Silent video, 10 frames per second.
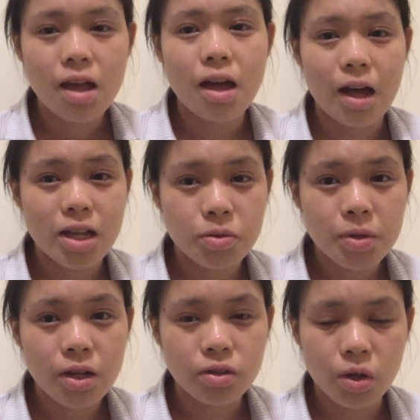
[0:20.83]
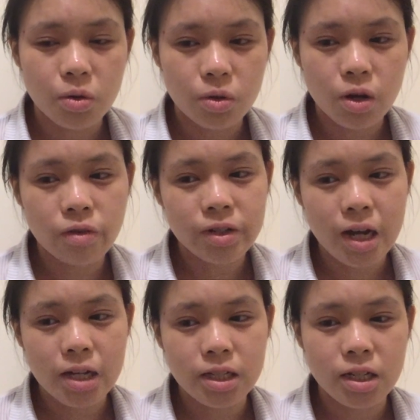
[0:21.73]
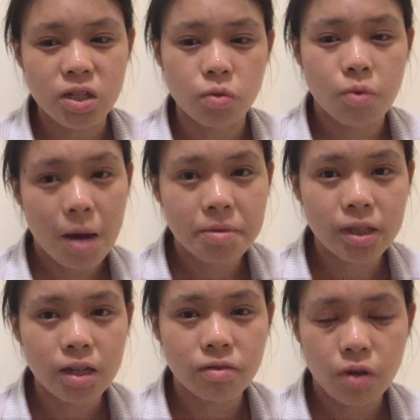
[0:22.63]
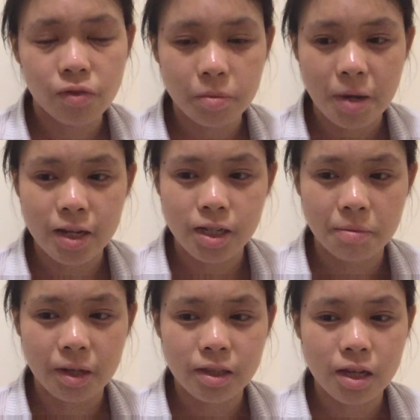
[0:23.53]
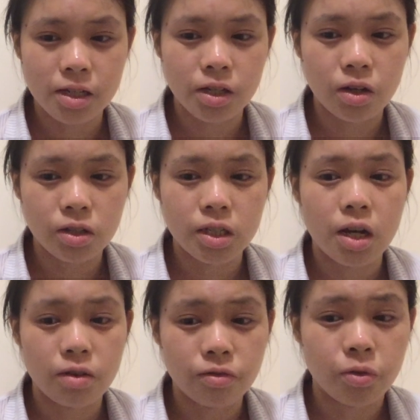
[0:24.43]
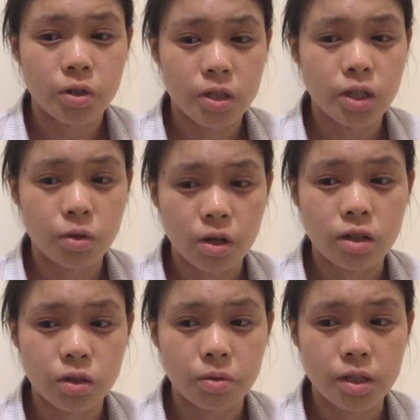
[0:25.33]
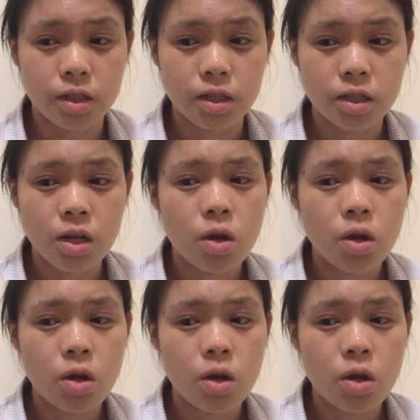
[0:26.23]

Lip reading: As we all know, COVID-19 is a rapidly evolving pandemic that has caused unforeseen consequences,